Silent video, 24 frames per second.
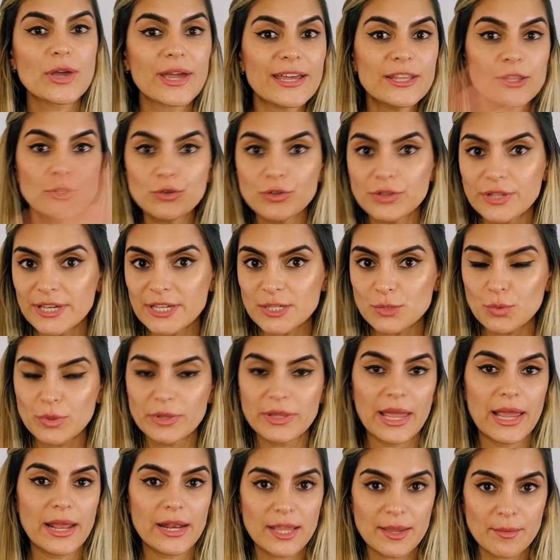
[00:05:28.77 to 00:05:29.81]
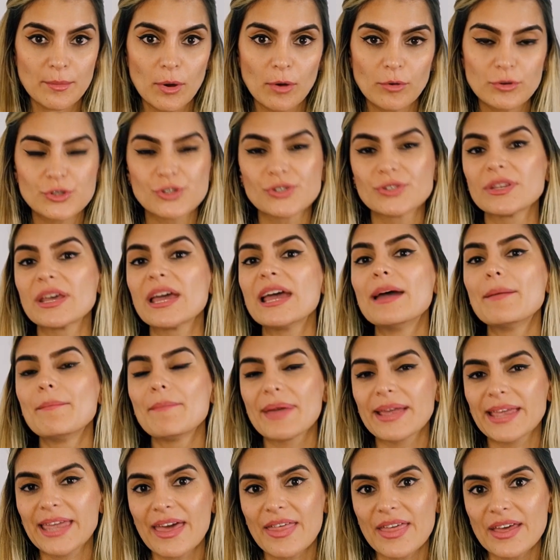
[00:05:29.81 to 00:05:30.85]
You can do this with any emotion.
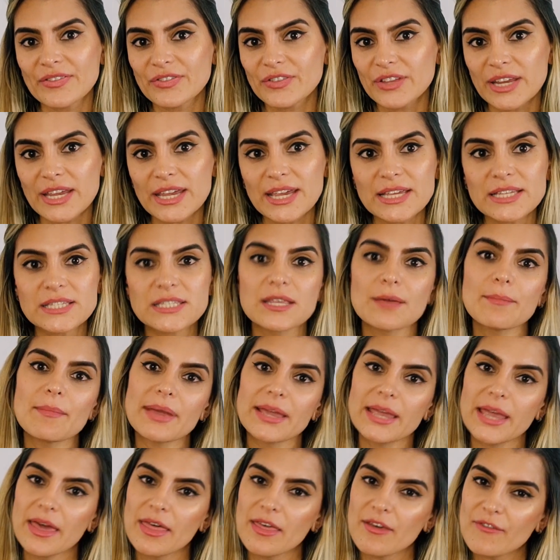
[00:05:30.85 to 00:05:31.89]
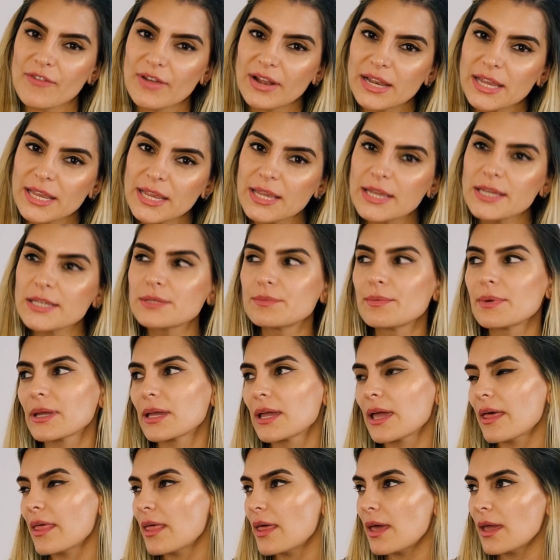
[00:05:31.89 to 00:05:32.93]
Me quedé triste, me quedé feliz,
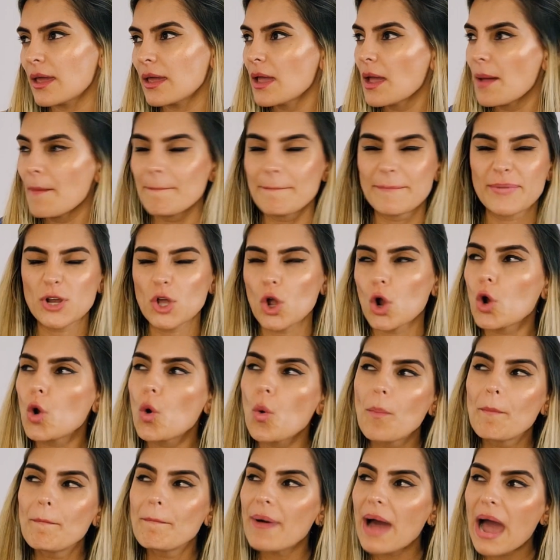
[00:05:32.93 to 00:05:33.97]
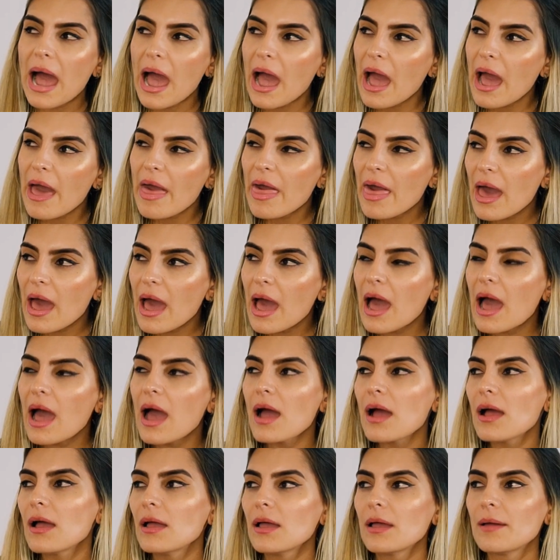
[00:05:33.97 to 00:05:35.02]
me quedé
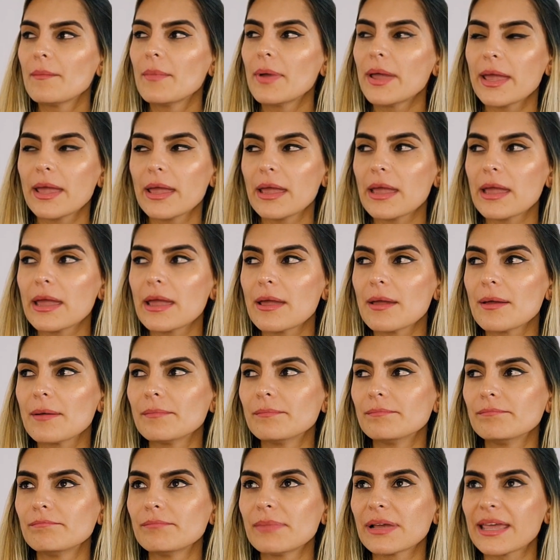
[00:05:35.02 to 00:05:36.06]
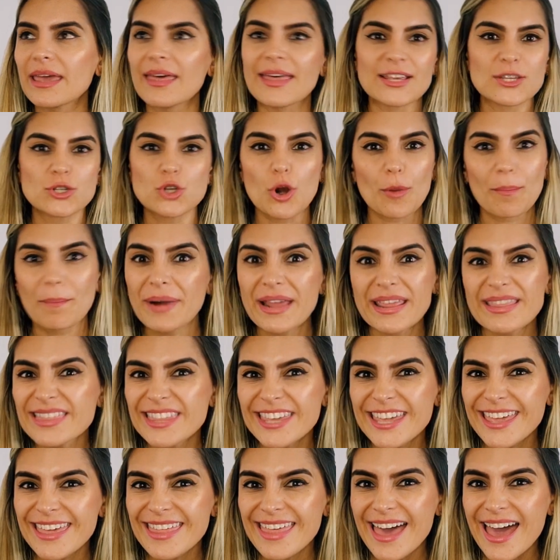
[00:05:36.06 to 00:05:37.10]
preocupada, me quedé
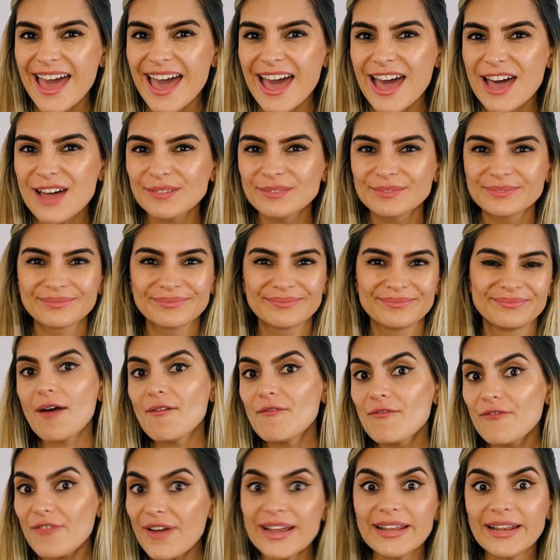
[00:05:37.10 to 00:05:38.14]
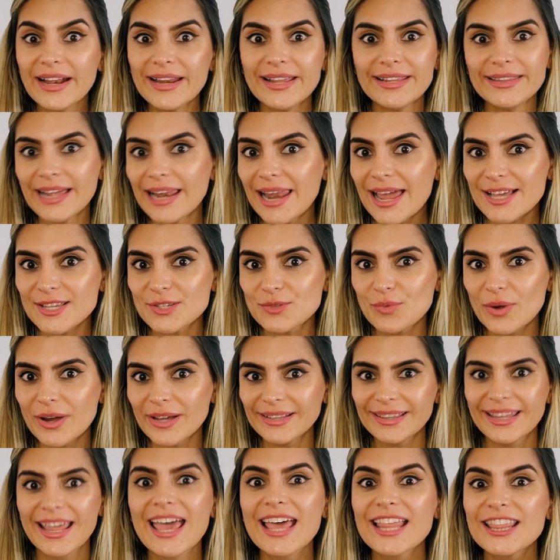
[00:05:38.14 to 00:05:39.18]
sorprendida. And finally, the last
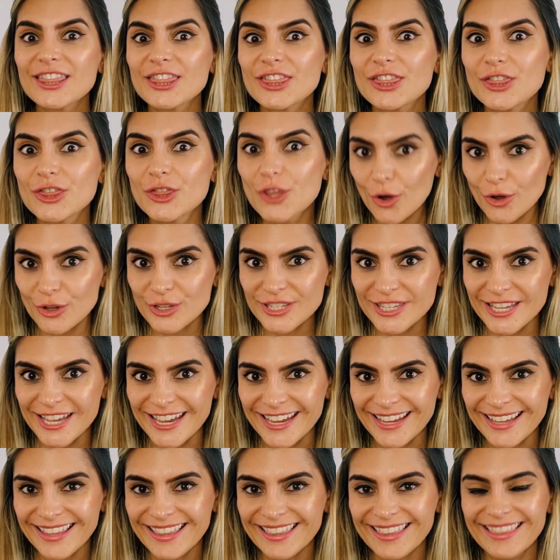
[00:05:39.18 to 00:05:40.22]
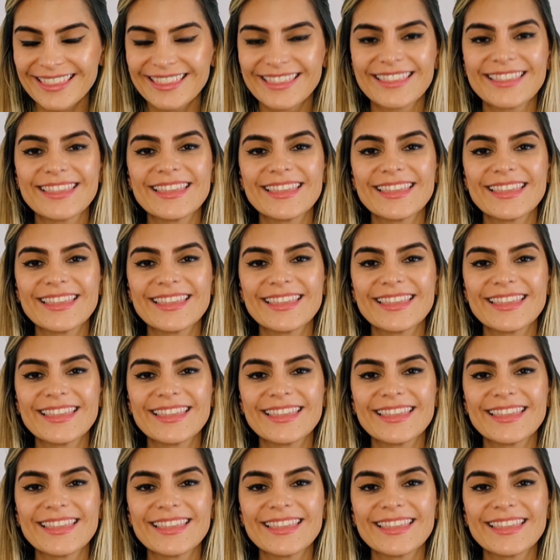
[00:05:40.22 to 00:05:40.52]
one, 12,